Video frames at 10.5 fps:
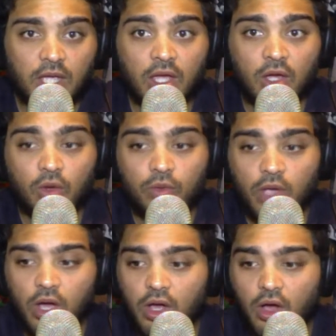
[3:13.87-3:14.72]
We are
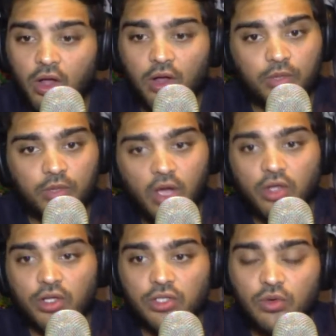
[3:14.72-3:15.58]

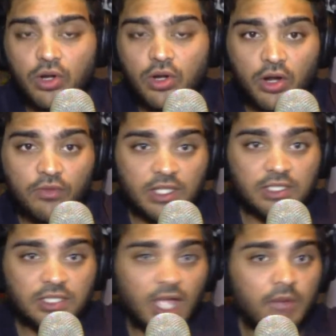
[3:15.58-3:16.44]
going to do a lot of these
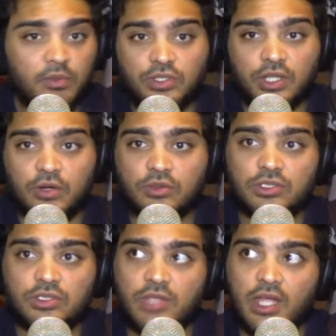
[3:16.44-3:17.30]
type of
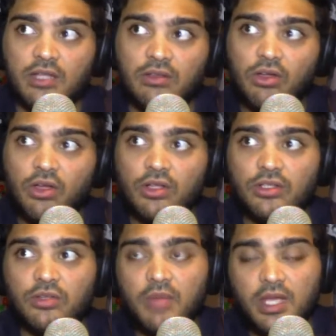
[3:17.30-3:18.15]
shows that are going to
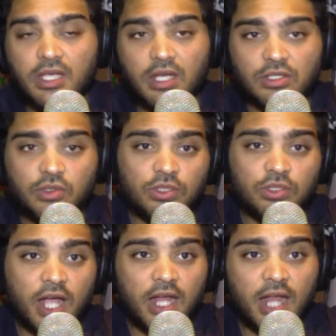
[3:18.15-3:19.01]
make us or
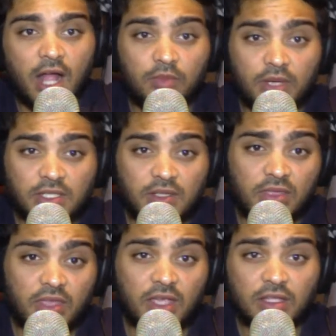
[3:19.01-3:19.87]
try and help us
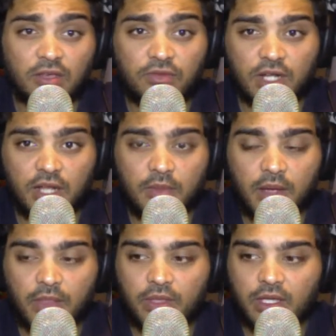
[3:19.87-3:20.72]
think differently
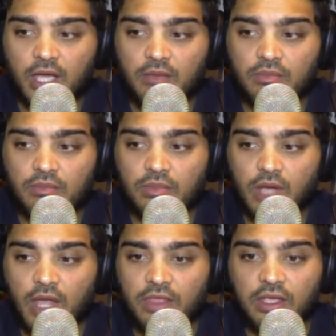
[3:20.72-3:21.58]
about the game.
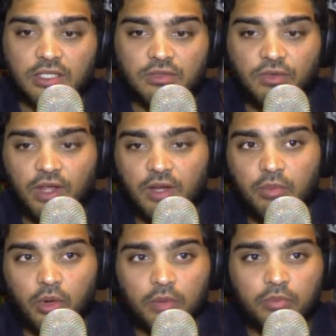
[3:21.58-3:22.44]
I think it's very
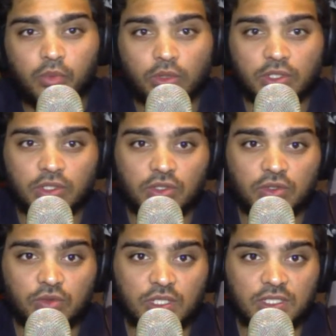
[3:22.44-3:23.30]
important to
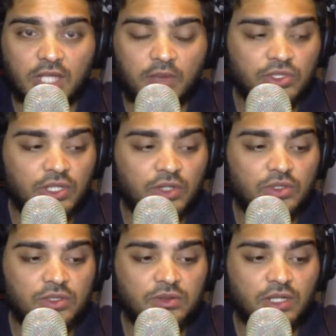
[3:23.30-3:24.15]
do these type of
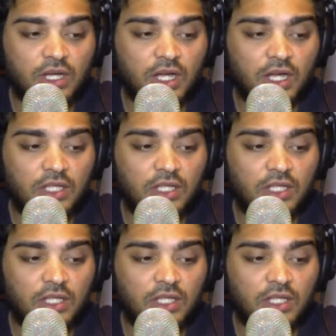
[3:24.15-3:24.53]
shows that